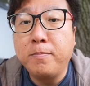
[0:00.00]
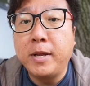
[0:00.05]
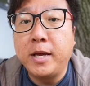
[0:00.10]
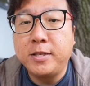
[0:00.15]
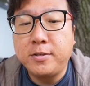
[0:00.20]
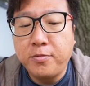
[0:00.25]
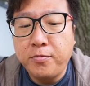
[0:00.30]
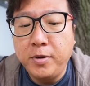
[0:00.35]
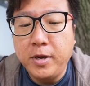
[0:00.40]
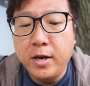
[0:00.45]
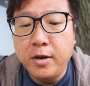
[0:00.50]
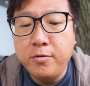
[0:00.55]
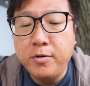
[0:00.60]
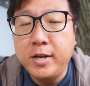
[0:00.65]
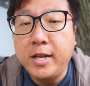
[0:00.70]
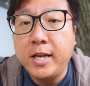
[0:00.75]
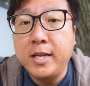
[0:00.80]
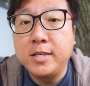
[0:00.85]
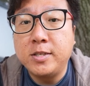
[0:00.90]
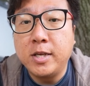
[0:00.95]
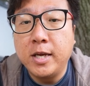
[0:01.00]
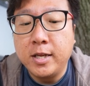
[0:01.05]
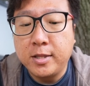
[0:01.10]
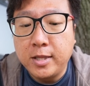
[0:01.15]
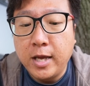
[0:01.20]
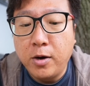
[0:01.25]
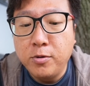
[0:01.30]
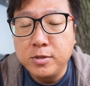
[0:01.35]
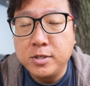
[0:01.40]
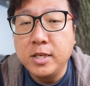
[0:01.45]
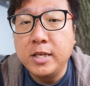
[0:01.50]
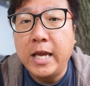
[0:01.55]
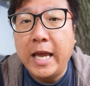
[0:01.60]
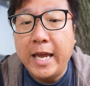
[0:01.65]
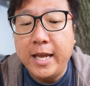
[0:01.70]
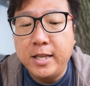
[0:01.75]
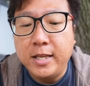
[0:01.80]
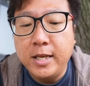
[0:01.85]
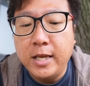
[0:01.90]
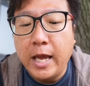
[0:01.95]
plus 300, that is
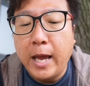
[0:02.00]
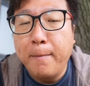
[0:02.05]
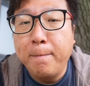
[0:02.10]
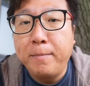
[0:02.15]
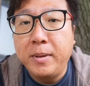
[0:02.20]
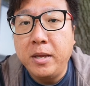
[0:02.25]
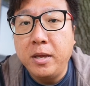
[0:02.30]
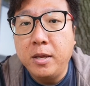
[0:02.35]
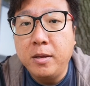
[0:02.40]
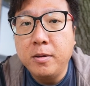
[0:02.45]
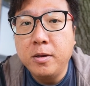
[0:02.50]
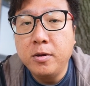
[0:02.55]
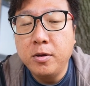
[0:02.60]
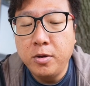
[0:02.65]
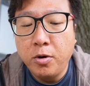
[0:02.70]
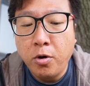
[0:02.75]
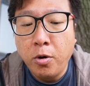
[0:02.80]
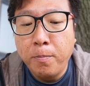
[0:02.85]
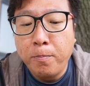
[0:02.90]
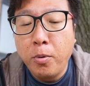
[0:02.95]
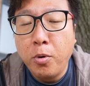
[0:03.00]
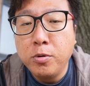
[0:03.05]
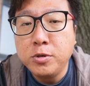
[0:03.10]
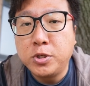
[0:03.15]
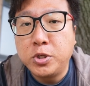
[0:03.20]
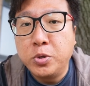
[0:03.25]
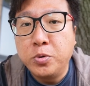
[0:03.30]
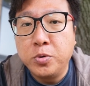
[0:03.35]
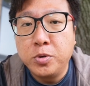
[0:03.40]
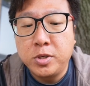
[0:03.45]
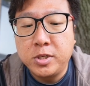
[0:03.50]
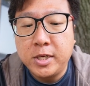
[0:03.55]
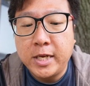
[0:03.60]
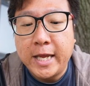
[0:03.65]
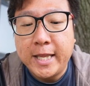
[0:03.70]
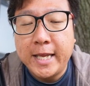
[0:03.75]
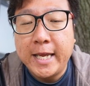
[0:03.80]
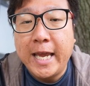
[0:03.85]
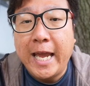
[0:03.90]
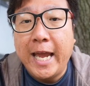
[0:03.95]
1080 MP, opposed to
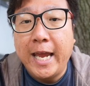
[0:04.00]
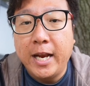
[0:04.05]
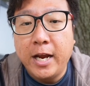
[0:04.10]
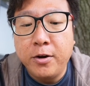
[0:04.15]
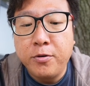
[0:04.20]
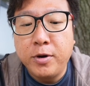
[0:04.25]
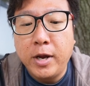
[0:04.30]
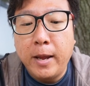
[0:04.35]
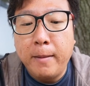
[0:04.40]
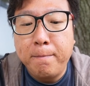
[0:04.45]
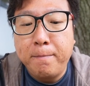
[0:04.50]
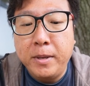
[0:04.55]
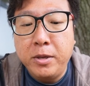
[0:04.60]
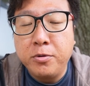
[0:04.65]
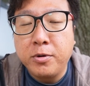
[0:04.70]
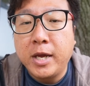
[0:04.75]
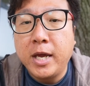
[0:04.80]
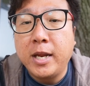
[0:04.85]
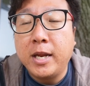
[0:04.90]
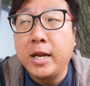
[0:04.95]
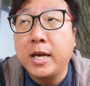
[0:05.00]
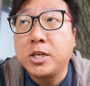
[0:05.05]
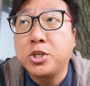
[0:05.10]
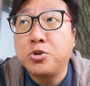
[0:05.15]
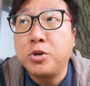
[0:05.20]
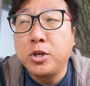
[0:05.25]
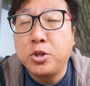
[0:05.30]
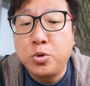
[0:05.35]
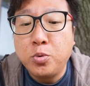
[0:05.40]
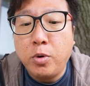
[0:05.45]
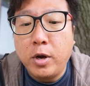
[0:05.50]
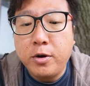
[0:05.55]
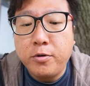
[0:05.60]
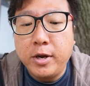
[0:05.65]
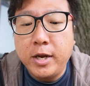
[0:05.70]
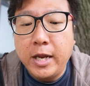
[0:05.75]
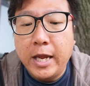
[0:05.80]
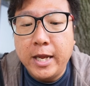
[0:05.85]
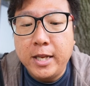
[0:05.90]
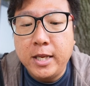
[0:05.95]
getting 800 MP. You get an extra
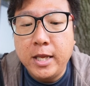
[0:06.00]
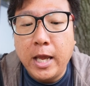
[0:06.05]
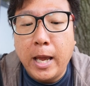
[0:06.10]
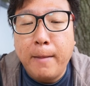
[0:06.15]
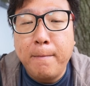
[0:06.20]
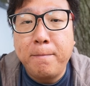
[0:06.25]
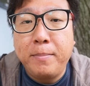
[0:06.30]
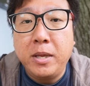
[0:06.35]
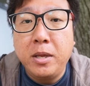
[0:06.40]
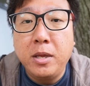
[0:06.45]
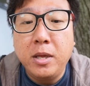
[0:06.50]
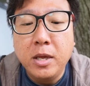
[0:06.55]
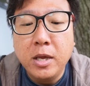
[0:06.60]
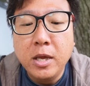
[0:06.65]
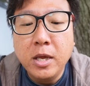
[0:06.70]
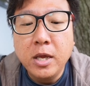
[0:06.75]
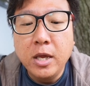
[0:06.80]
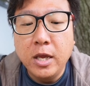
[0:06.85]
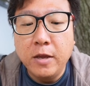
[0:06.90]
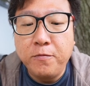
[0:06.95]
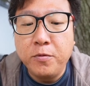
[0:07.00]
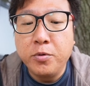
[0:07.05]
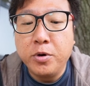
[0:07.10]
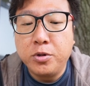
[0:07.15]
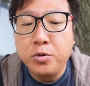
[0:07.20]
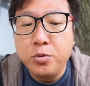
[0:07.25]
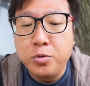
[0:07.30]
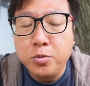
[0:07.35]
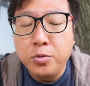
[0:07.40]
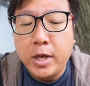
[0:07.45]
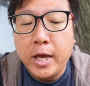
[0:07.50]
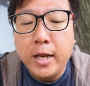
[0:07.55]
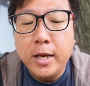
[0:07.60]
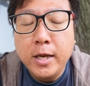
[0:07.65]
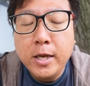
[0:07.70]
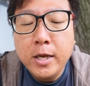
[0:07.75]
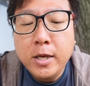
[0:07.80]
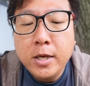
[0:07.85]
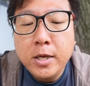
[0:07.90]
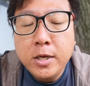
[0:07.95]
280 MP if you were to do that.
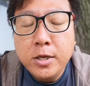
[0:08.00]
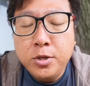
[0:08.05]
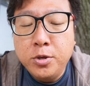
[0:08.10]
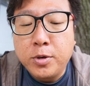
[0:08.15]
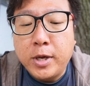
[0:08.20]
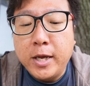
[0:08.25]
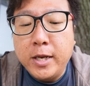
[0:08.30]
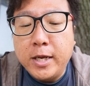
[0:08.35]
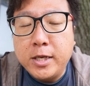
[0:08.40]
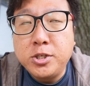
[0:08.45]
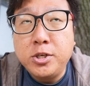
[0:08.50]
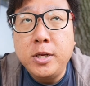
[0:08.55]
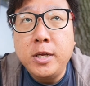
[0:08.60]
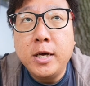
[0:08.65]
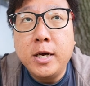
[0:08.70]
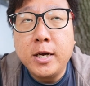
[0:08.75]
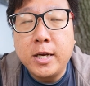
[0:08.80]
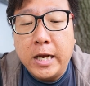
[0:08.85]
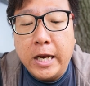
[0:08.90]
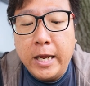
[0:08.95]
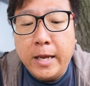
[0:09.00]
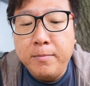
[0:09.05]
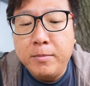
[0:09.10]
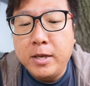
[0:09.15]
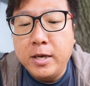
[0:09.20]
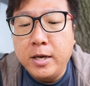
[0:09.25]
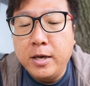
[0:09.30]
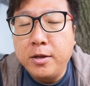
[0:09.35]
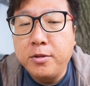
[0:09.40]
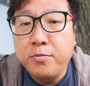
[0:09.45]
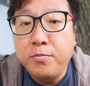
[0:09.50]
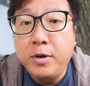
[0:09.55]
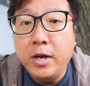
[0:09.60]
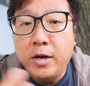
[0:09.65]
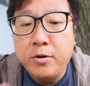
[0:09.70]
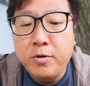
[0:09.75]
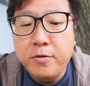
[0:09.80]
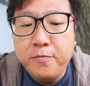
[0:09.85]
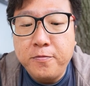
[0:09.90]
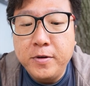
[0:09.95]
You can actually claim the
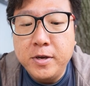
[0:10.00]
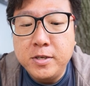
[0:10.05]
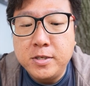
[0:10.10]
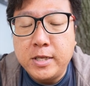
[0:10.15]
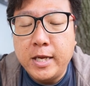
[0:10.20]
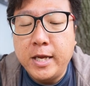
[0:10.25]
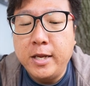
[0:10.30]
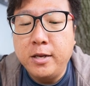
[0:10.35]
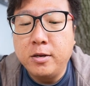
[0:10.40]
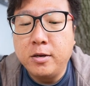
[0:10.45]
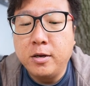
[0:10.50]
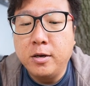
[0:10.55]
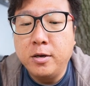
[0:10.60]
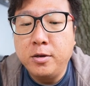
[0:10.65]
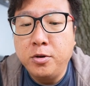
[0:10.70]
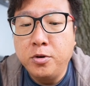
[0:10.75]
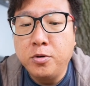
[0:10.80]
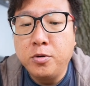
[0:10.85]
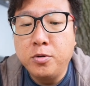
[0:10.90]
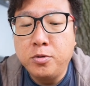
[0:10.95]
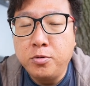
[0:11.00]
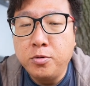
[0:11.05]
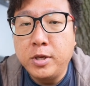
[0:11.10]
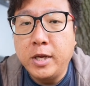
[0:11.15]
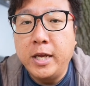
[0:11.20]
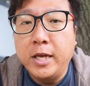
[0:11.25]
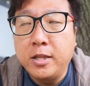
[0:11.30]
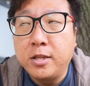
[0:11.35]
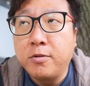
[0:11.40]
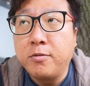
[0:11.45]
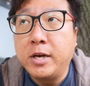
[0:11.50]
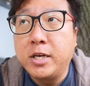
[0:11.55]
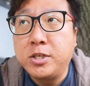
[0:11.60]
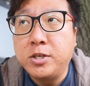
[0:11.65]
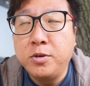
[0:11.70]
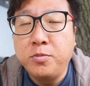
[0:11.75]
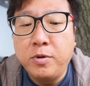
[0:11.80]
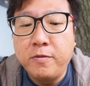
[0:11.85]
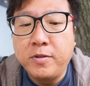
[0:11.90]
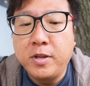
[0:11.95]
300 first, and do the
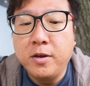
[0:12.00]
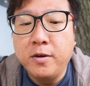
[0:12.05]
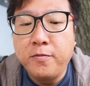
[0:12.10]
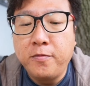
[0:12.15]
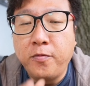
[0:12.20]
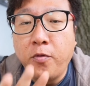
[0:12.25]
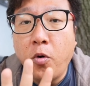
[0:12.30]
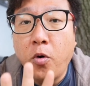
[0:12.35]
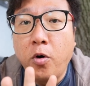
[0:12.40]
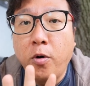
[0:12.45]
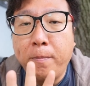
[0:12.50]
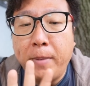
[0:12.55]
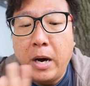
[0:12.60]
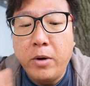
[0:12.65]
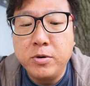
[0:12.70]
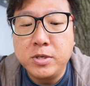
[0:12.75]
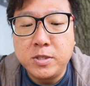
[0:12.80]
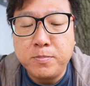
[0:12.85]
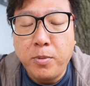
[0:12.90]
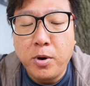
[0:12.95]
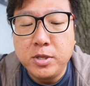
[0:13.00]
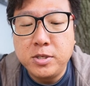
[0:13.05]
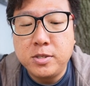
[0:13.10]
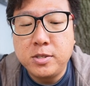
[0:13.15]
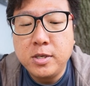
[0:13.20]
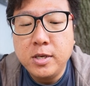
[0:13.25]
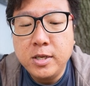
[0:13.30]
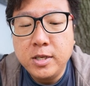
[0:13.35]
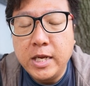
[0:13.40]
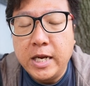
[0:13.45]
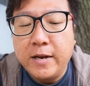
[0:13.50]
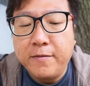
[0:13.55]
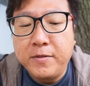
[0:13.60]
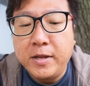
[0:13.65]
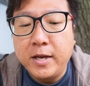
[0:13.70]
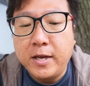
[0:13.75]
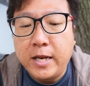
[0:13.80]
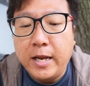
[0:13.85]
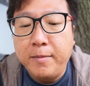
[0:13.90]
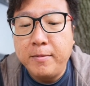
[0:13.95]
interaction with the 4 power spots, then
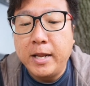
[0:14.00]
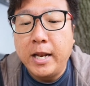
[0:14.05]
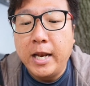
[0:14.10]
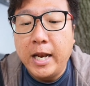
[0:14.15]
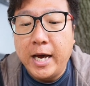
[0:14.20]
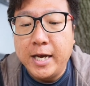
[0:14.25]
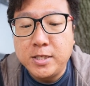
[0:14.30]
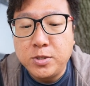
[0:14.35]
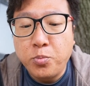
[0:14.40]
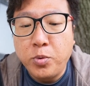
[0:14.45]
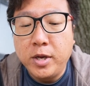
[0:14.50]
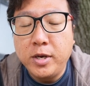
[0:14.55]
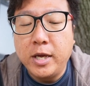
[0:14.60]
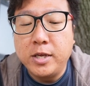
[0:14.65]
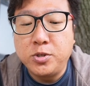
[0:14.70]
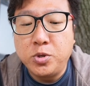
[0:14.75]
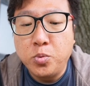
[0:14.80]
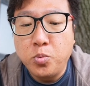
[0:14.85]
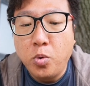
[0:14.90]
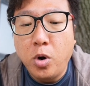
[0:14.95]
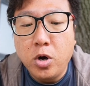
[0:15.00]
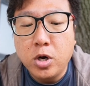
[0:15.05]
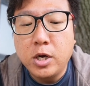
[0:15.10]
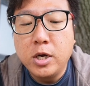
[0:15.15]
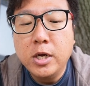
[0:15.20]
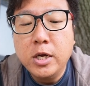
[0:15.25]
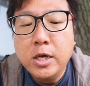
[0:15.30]
after that claim the last one as you walk.